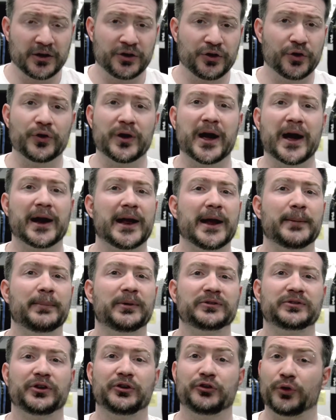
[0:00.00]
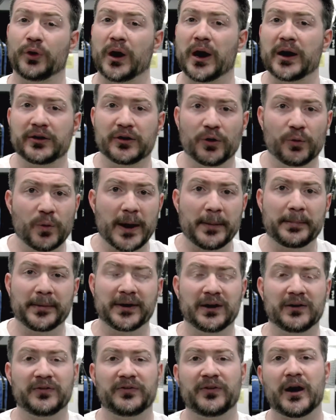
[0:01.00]
You're not able to draw your
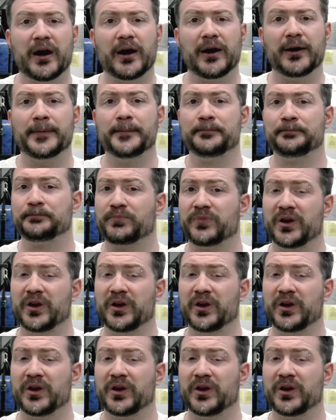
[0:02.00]
weapon and fire.